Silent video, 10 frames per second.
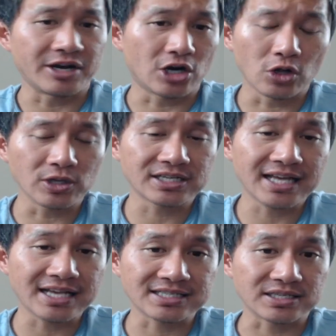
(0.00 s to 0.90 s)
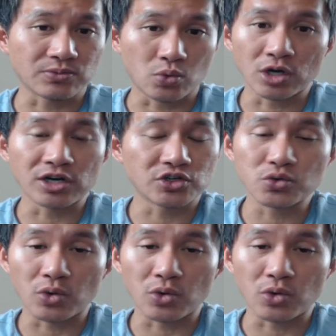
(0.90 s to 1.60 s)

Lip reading: And all it takes is one or two